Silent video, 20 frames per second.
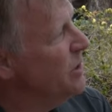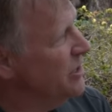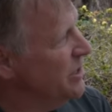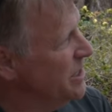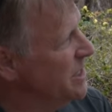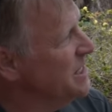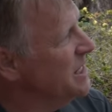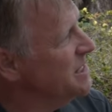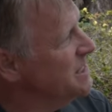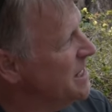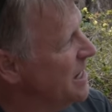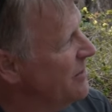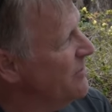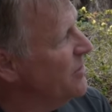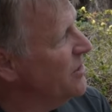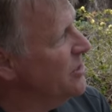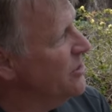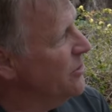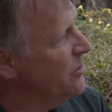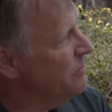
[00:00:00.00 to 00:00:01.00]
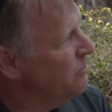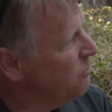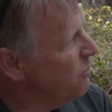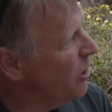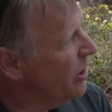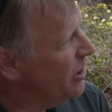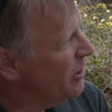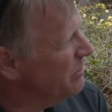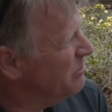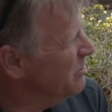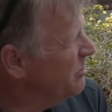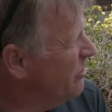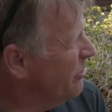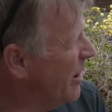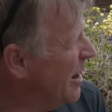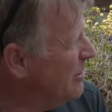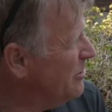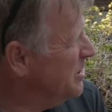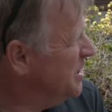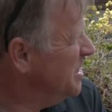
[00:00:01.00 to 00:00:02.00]
where it does have underwater
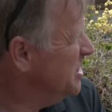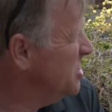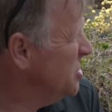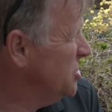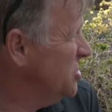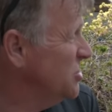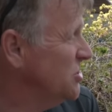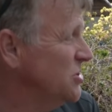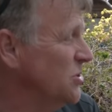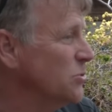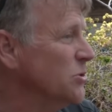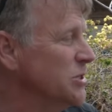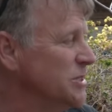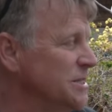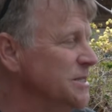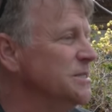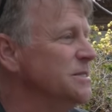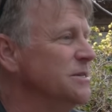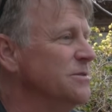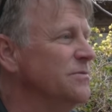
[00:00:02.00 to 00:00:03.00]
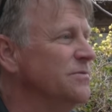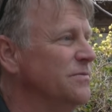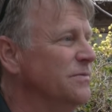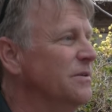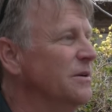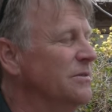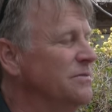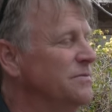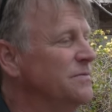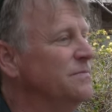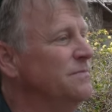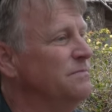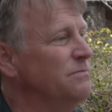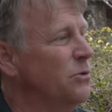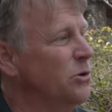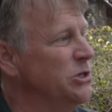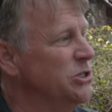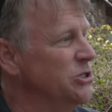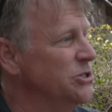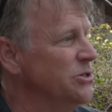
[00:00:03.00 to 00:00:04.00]
groundish sources sure. of, of,
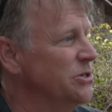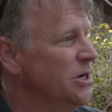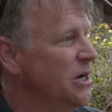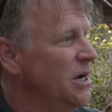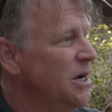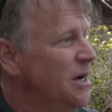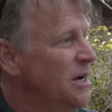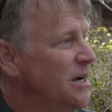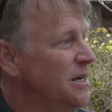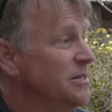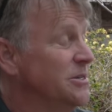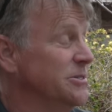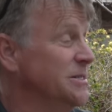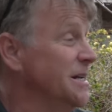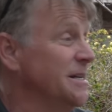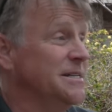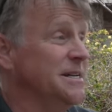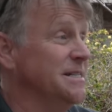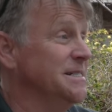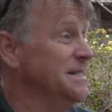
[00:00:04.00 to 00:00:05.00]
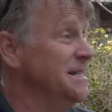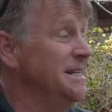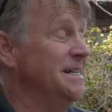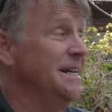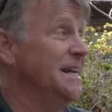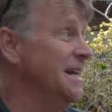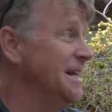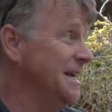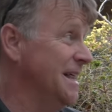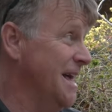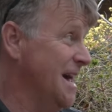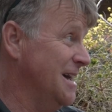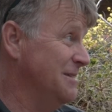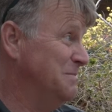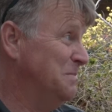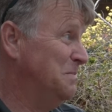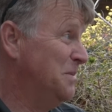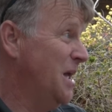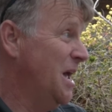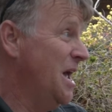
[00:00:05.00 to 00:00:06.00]
moisture. Turns out it doesn't need any of
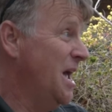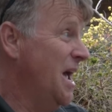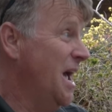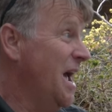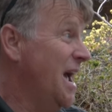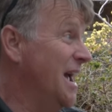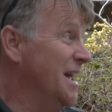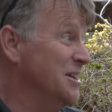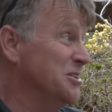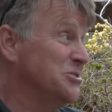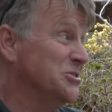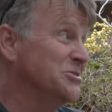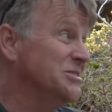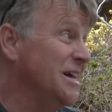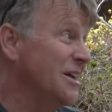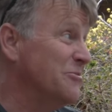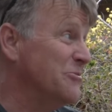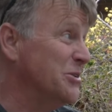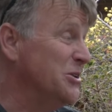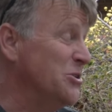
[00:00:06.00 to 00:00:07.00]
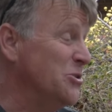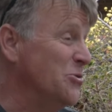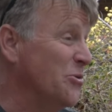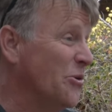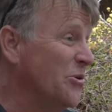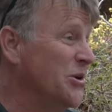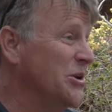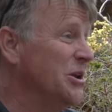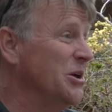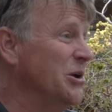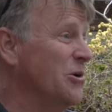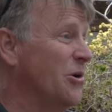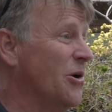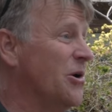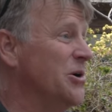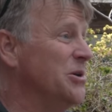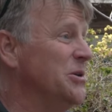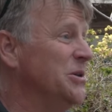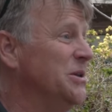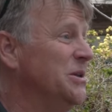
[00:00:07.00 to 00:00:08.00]
that. Yeah. And turns out when you grow it in the
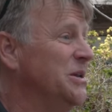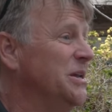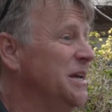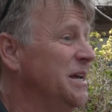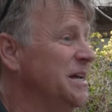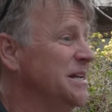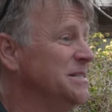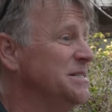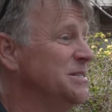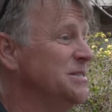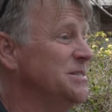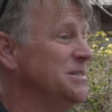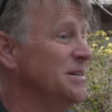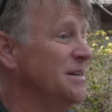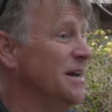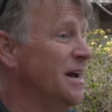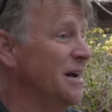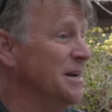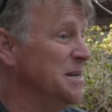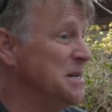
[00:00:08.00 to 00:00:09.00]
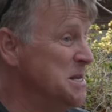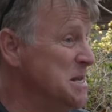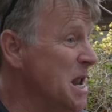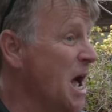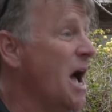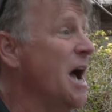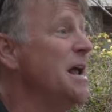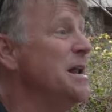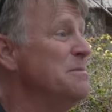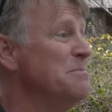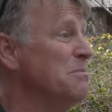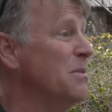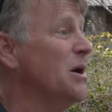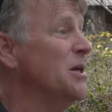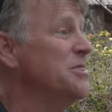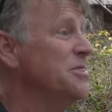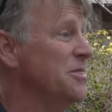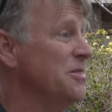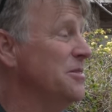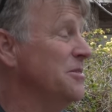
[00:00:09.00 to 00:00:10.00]
garden, it's a nine
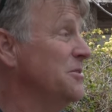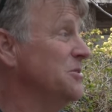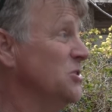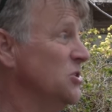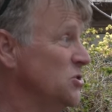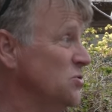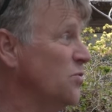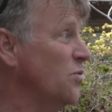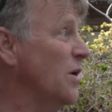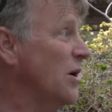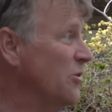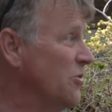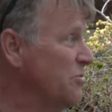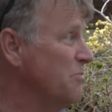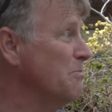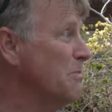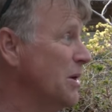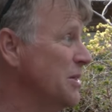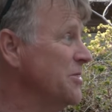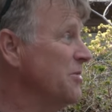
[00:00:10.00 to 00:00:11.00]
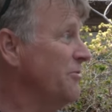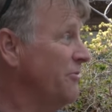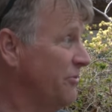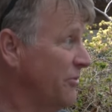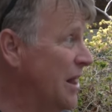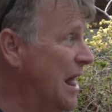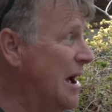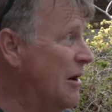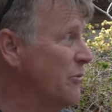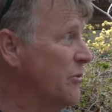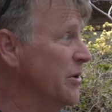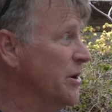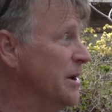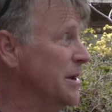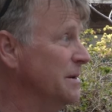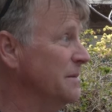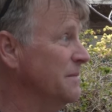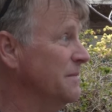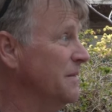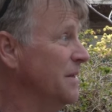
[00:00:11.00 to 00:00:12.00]
month to 12 month
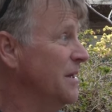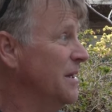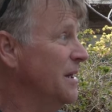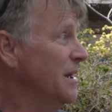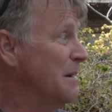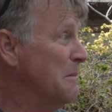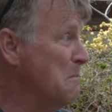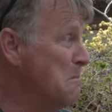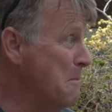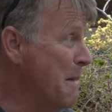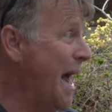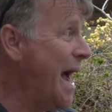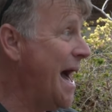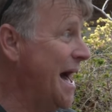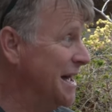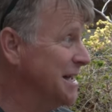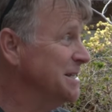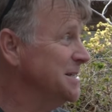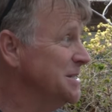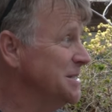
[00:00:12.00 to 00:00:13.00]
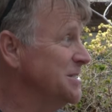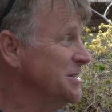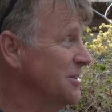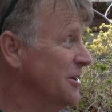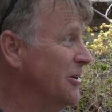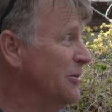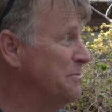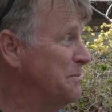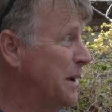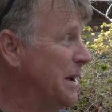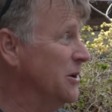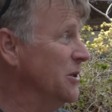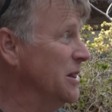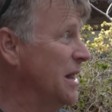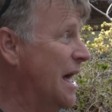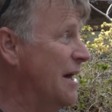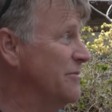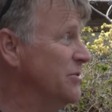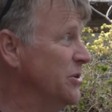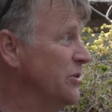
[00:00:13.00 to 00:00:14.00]
flowering mass of pale
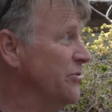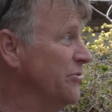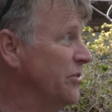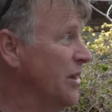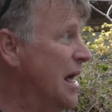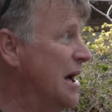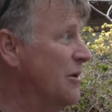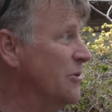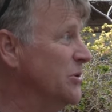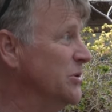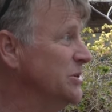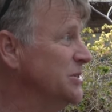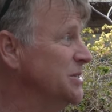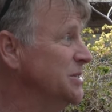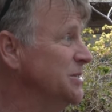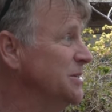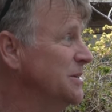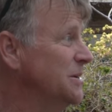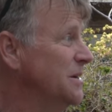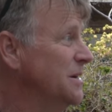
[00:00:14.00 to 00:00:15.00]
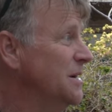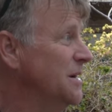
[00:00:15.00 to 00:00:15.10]
lavender flowers